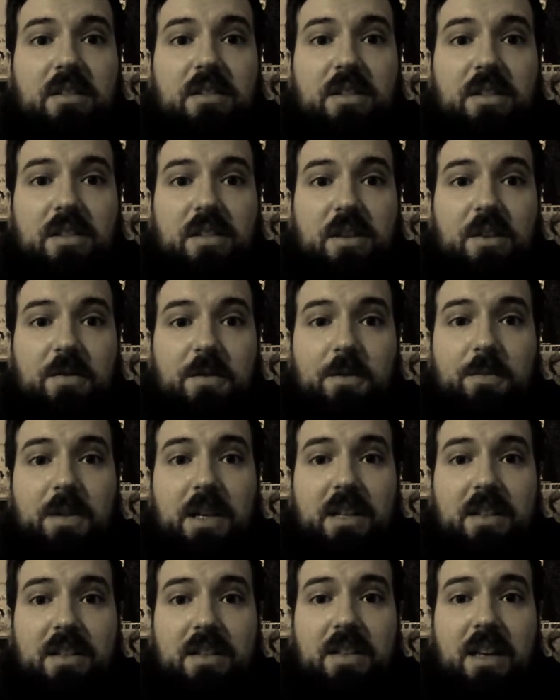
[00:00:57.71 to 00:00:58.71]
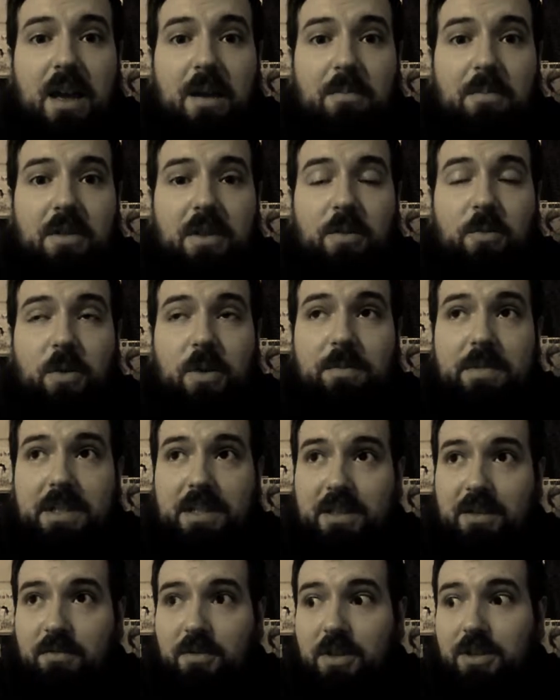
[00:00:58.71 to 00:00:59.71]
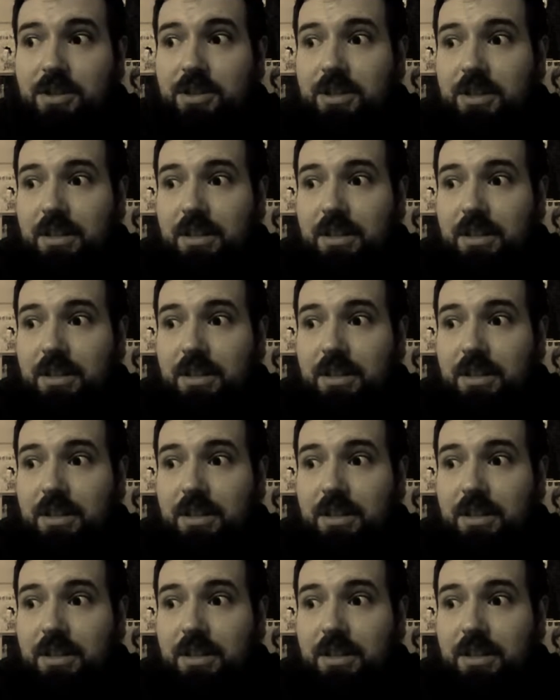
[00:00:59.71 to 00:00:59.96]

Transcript: deserve to be at the top of the women's division,